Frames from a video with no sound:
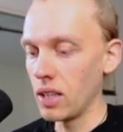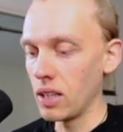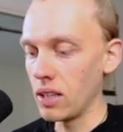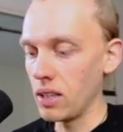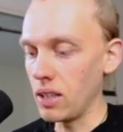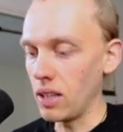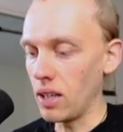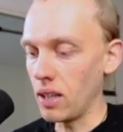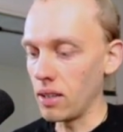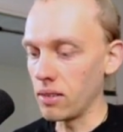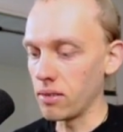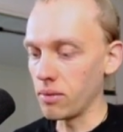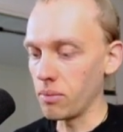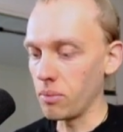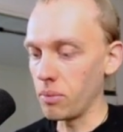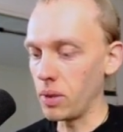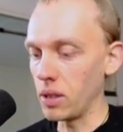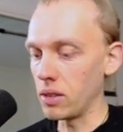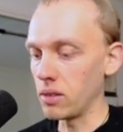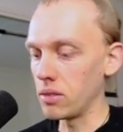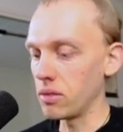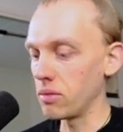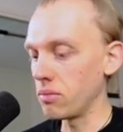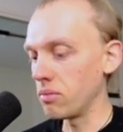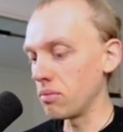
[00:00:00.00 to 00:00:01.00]
Yeah,
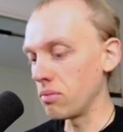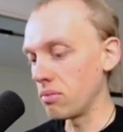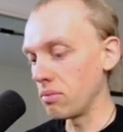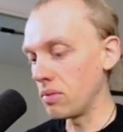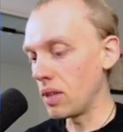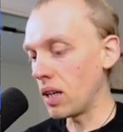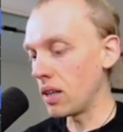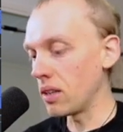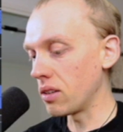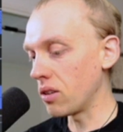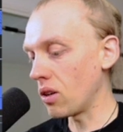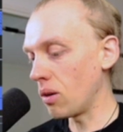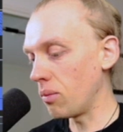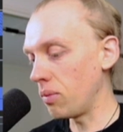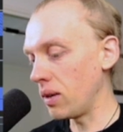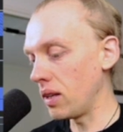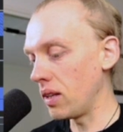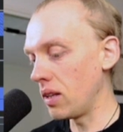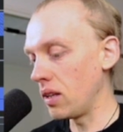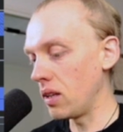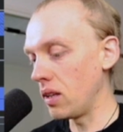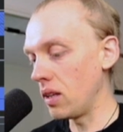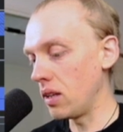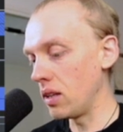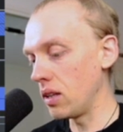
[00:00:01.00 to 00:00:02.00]
but yeah, it
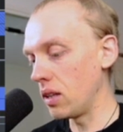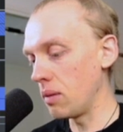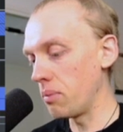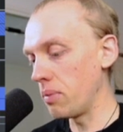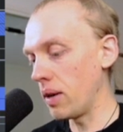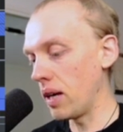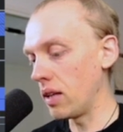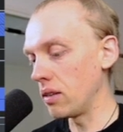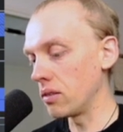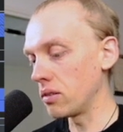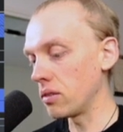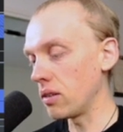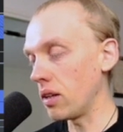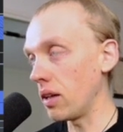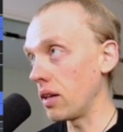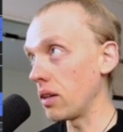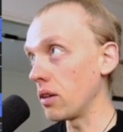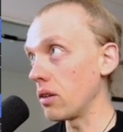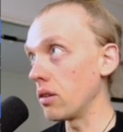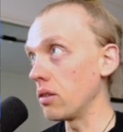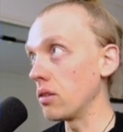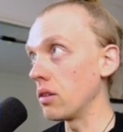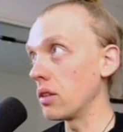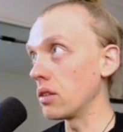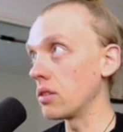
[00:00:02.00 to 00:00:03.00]
completely depends
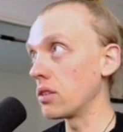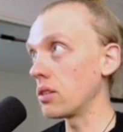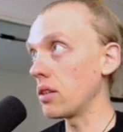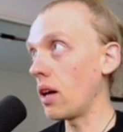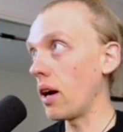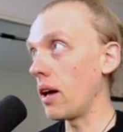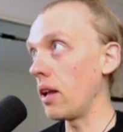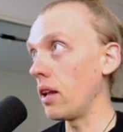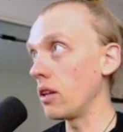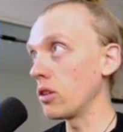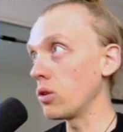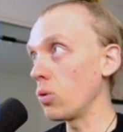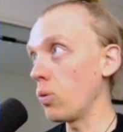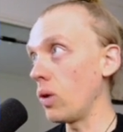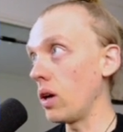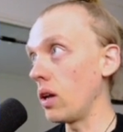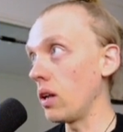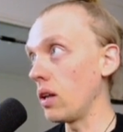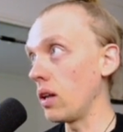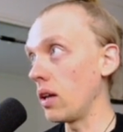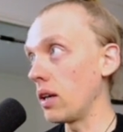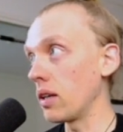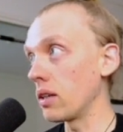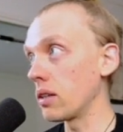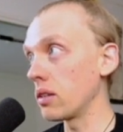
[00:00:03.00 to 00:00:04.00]
like on the style as
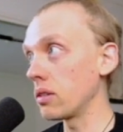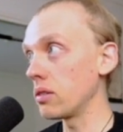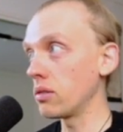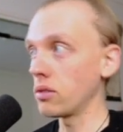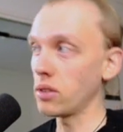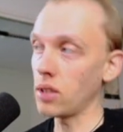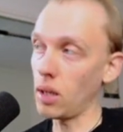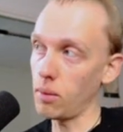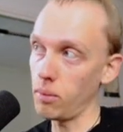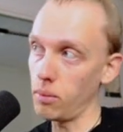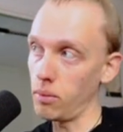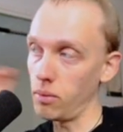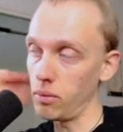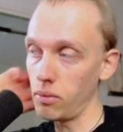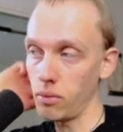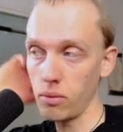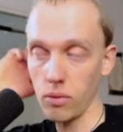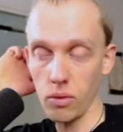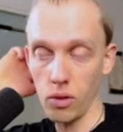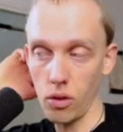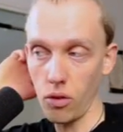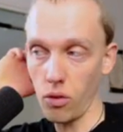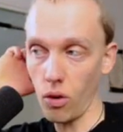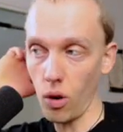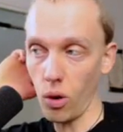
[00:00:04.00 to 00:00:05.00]
well. Like some
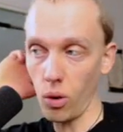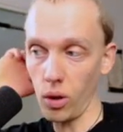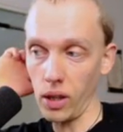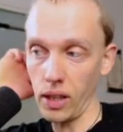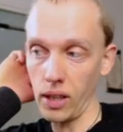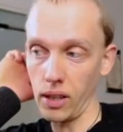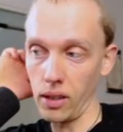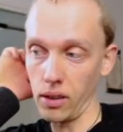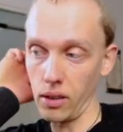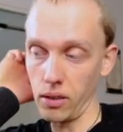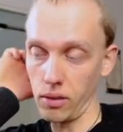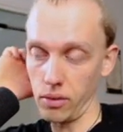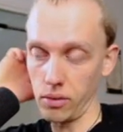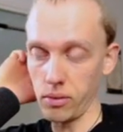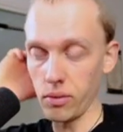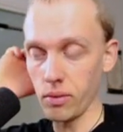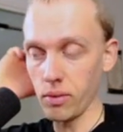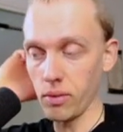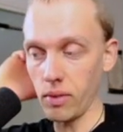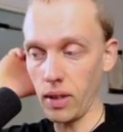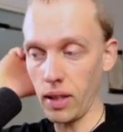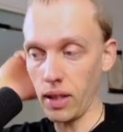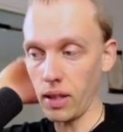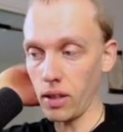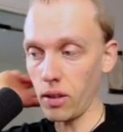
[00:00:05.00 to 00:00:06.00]
growling,
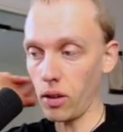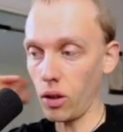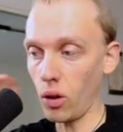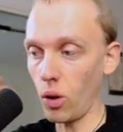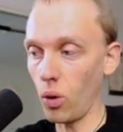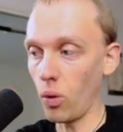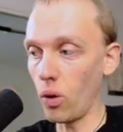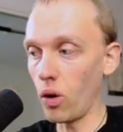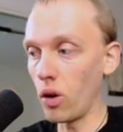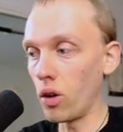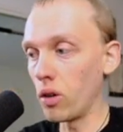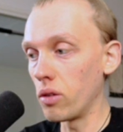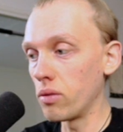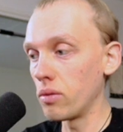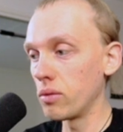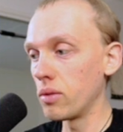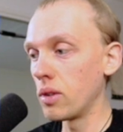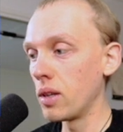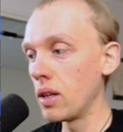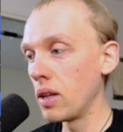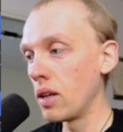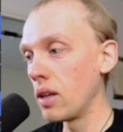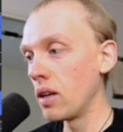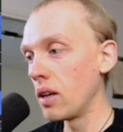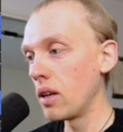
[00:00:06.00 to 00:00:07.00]
like lower
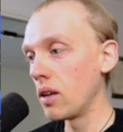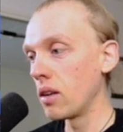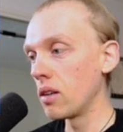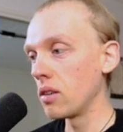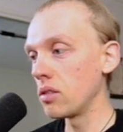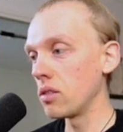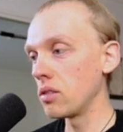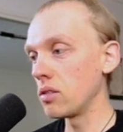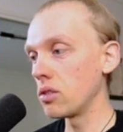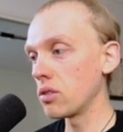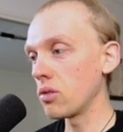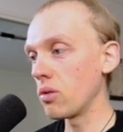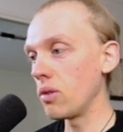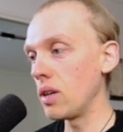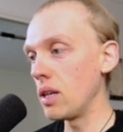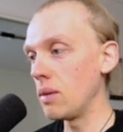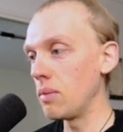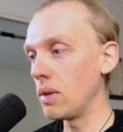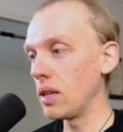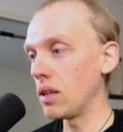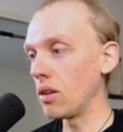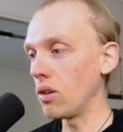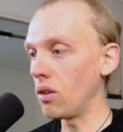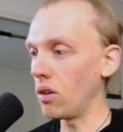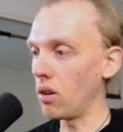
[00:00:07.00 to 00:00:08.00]

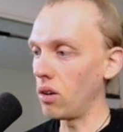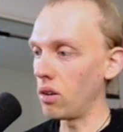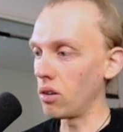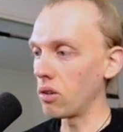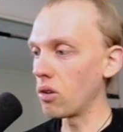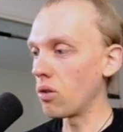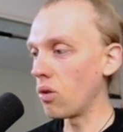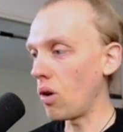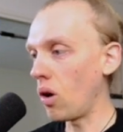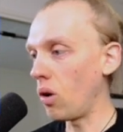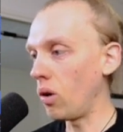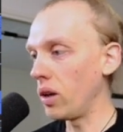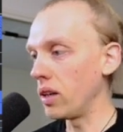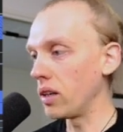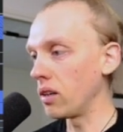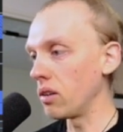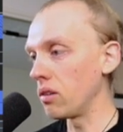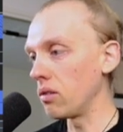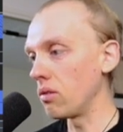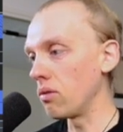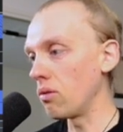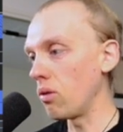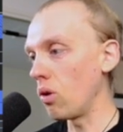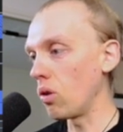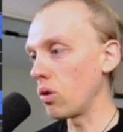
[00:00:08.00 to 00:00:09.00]
screaming or
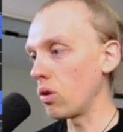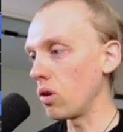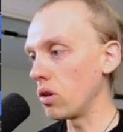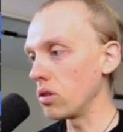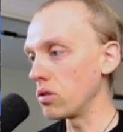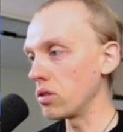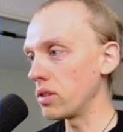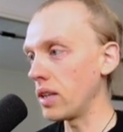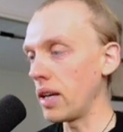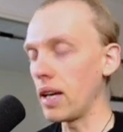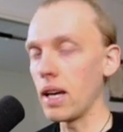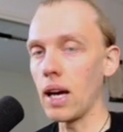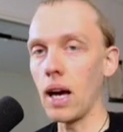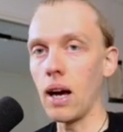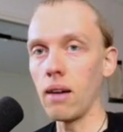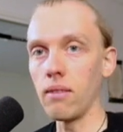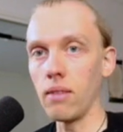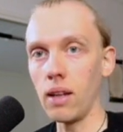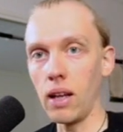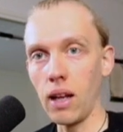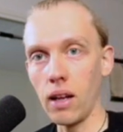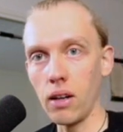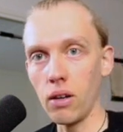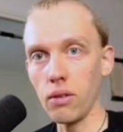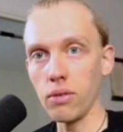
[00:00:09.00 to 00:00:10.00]
growling vocals, they have
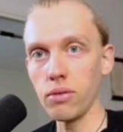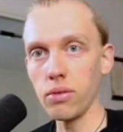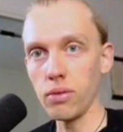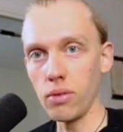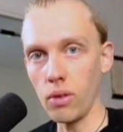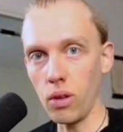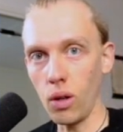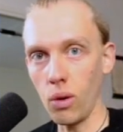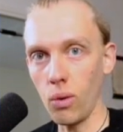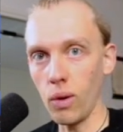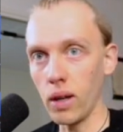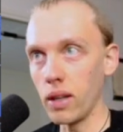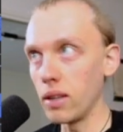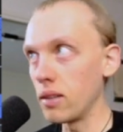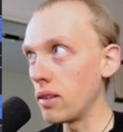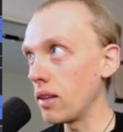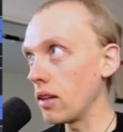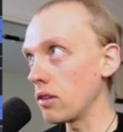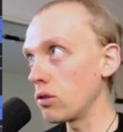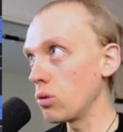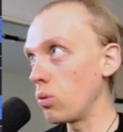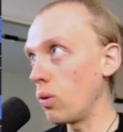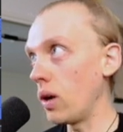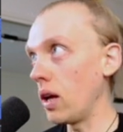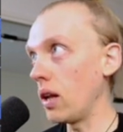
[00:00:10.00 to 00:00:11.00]
a lot of low end
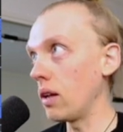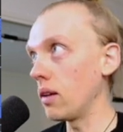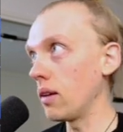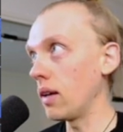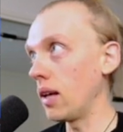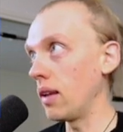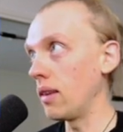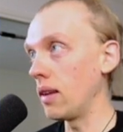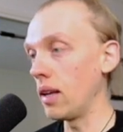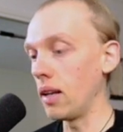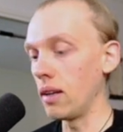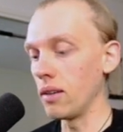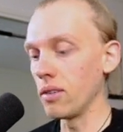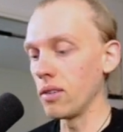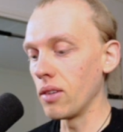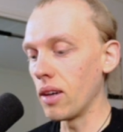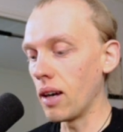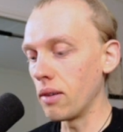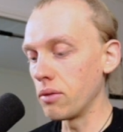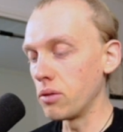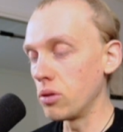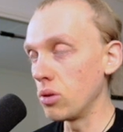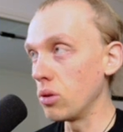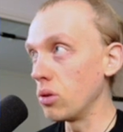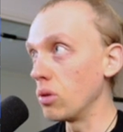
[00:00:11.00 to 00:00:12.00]
as well, and then you
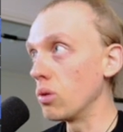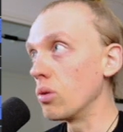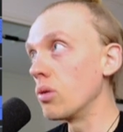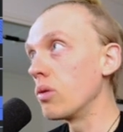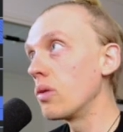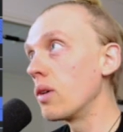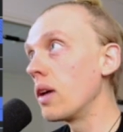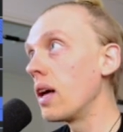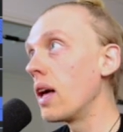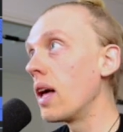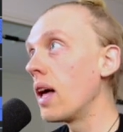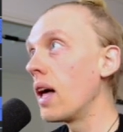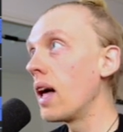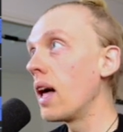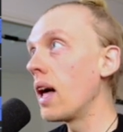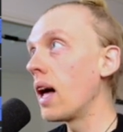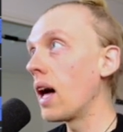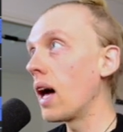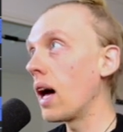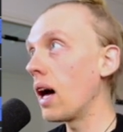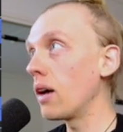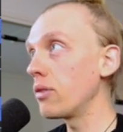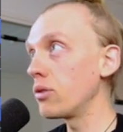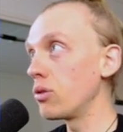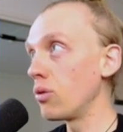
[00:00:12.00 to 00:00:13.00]
have to
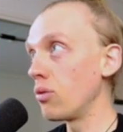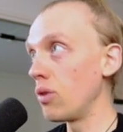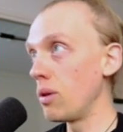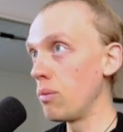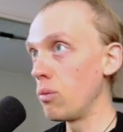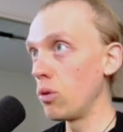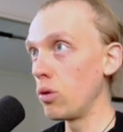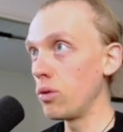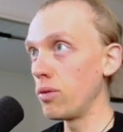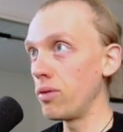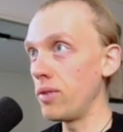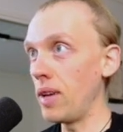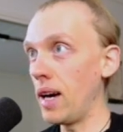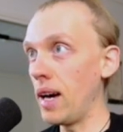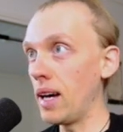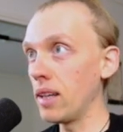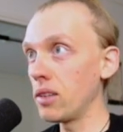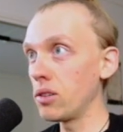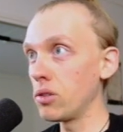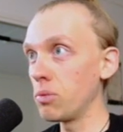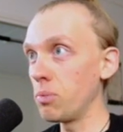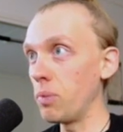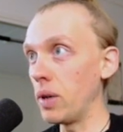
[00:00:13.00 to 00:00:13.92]
remove that.